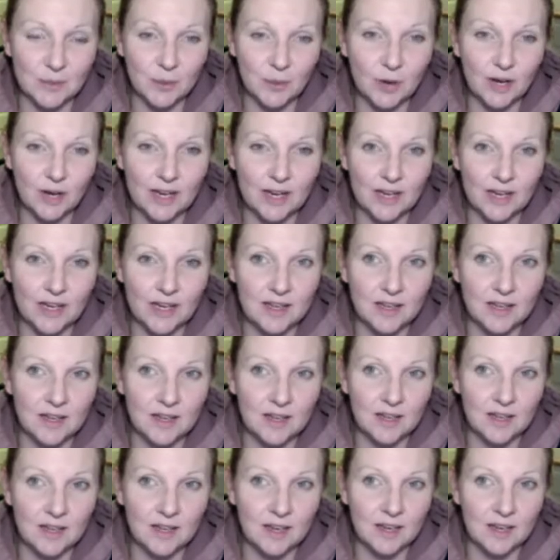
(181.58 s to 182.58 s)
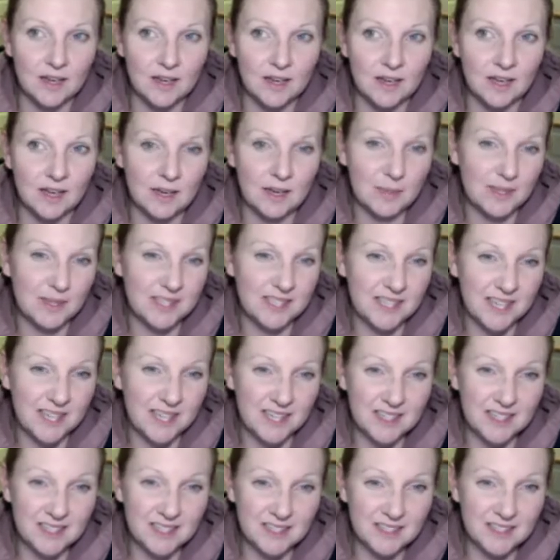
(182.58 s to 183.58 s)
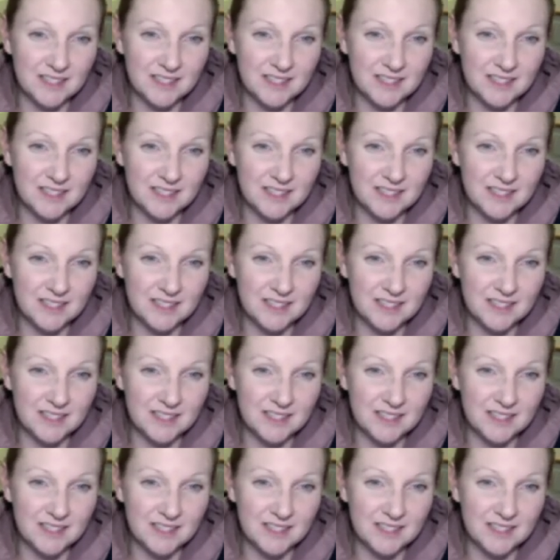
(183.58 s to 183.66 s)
quite limited.